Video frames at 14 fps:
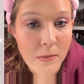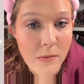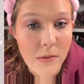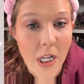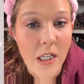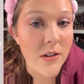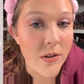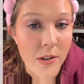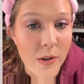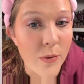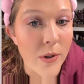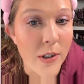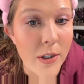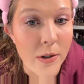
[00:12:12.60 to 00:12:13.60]
That's only
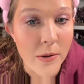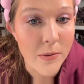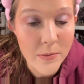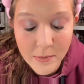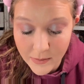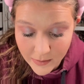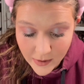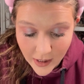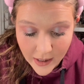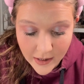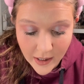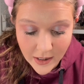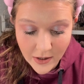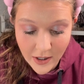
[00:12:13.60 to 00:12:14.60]
one coat, and
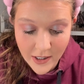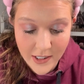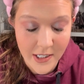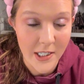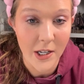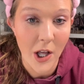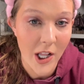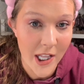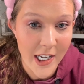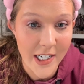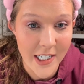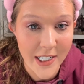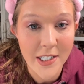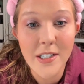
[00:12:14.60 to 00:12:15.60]
that's honestly all I
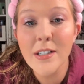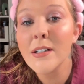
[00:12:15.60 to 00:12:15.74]
need.